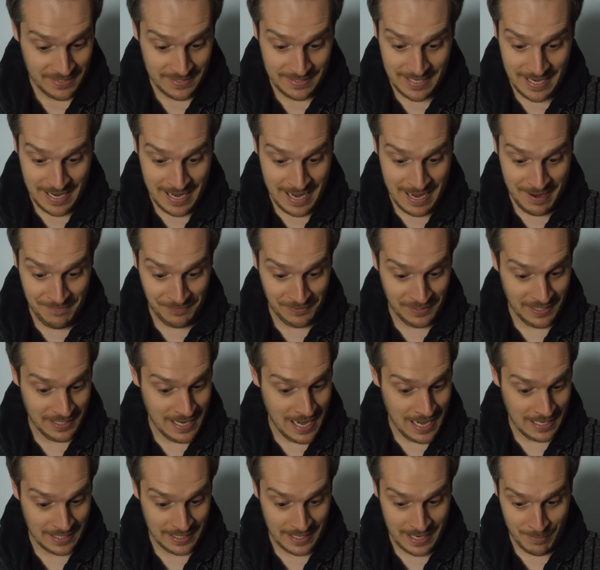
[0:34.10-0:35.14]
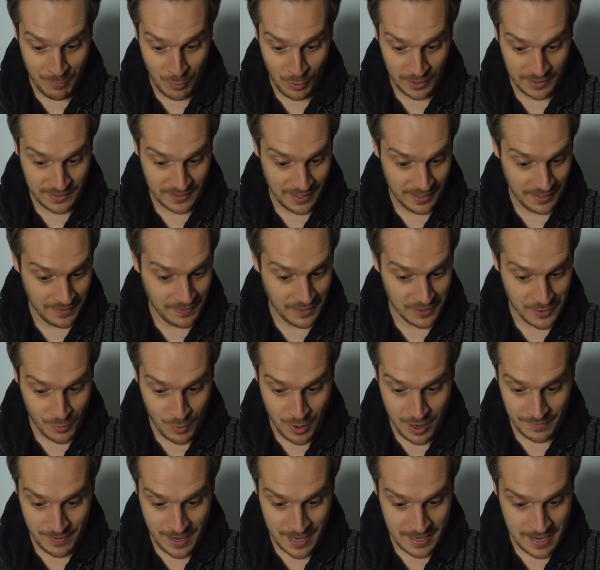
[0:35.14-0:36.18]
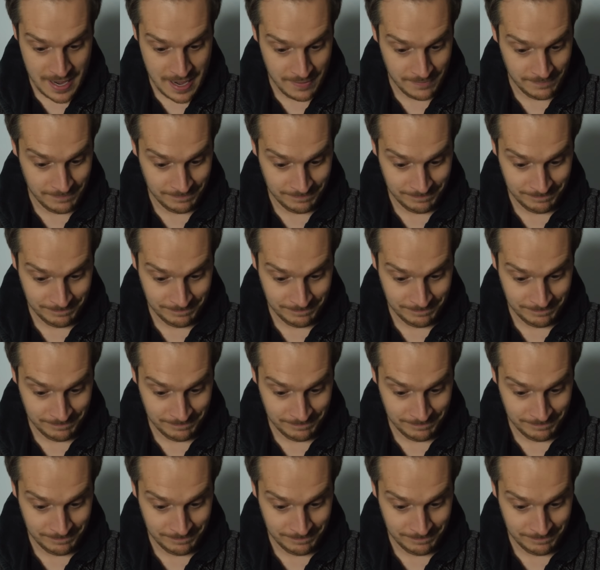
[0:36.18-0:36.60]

Definitely not gonna get more excited than you are right now.